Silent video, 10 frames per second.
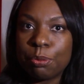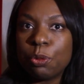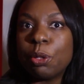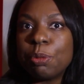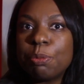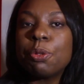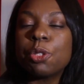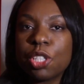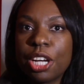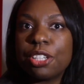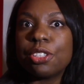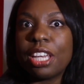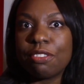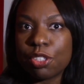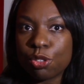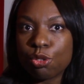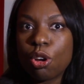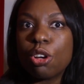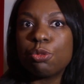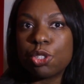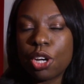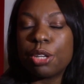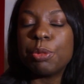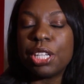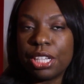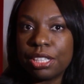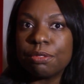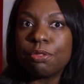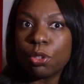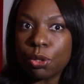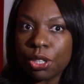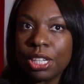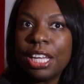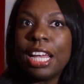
when people retire, they have a strong retirement income floor